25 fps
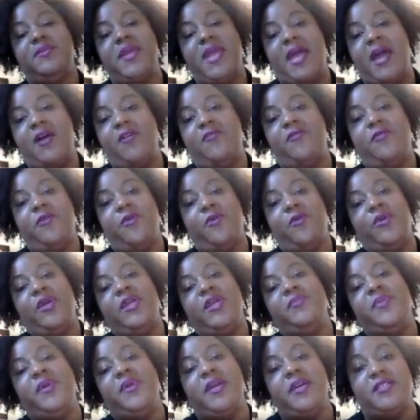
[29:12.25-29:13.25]
out for a
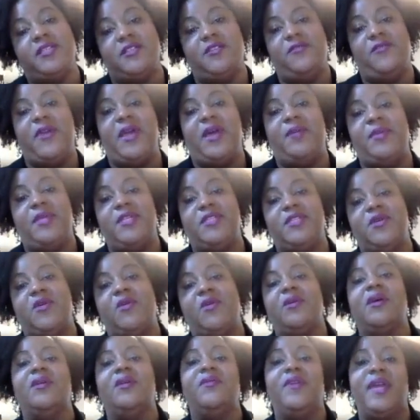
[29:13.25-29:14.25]
week because their family is
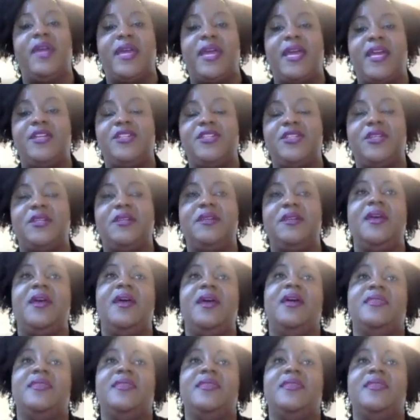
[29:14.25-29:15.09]
going on vacation.